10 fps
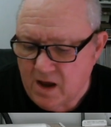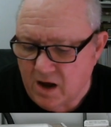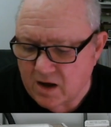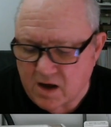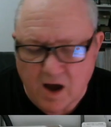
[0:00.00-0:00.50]

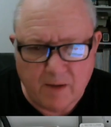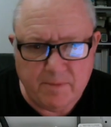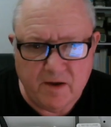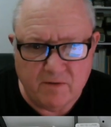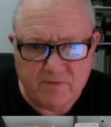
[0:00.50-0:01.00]
a
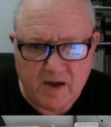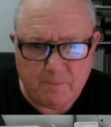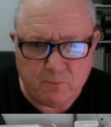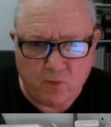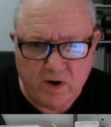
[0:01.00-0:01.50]
copy of that
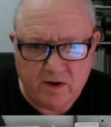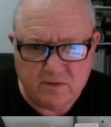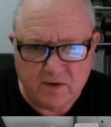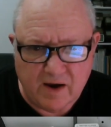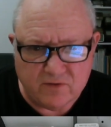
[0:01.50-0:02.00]
print
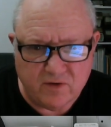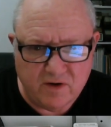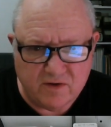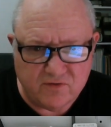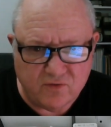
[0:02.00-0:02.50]
actually
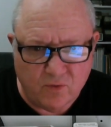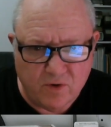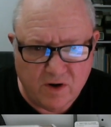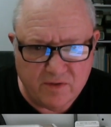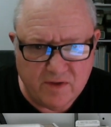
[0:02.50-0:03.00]
gets stored
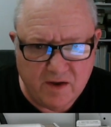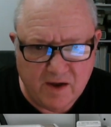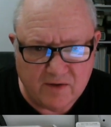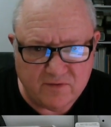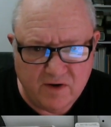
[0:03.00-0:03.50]
on the
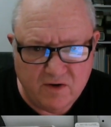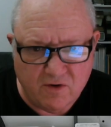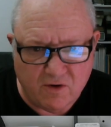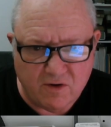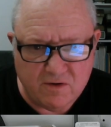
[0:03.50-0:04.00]
SD
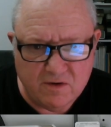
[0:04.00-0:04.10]
card.